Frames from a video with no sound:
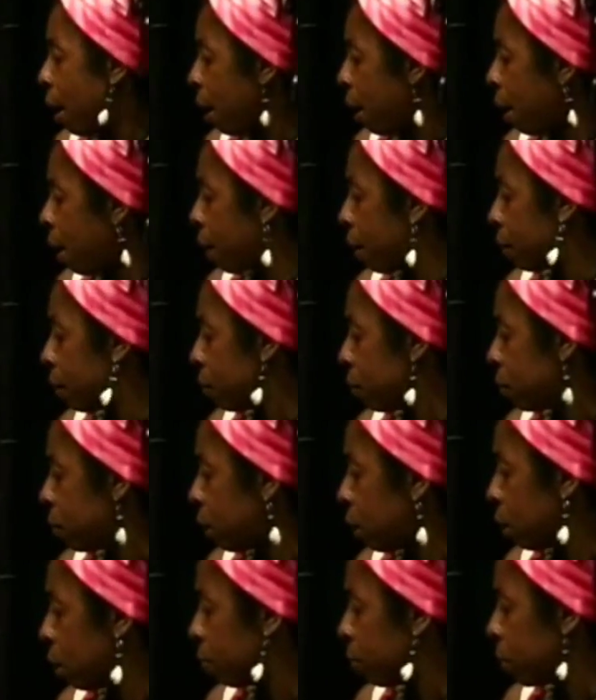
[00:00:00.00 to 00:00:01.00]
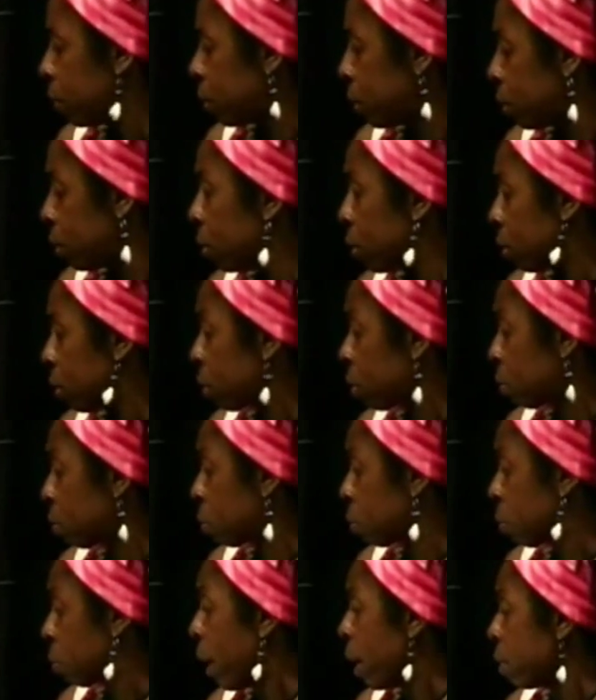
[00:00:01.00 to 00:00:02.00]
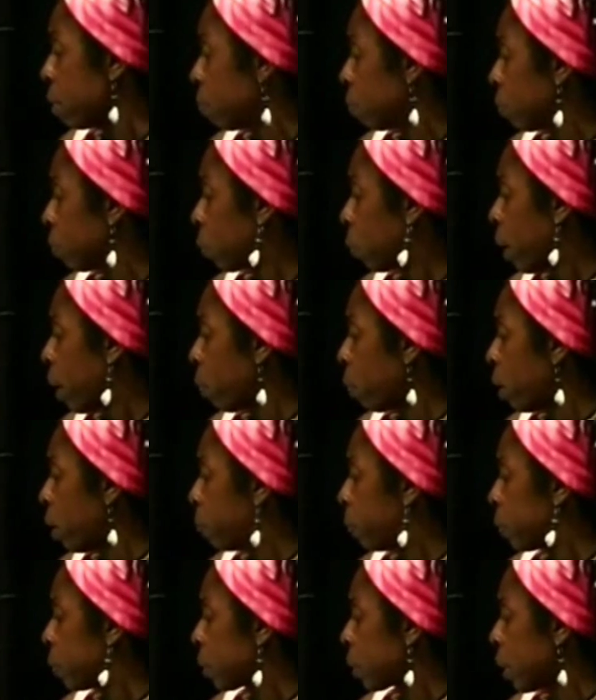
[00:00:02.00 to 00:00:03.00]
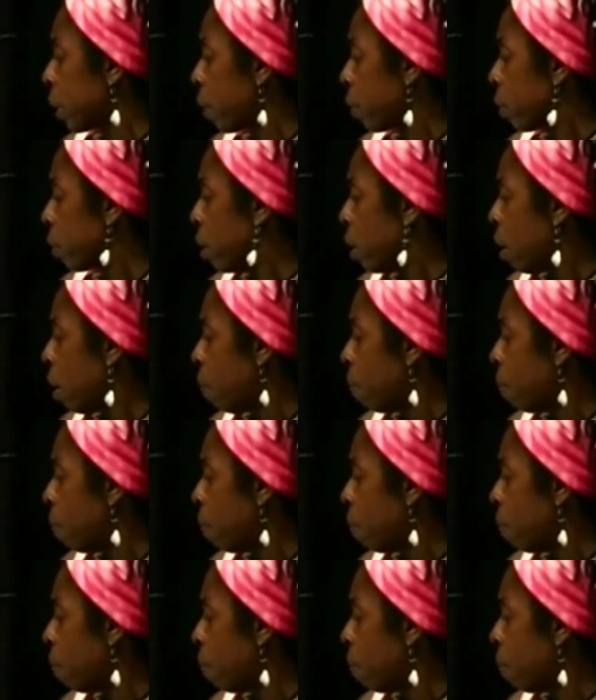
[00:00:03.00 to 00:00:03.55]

and it's quite well put together.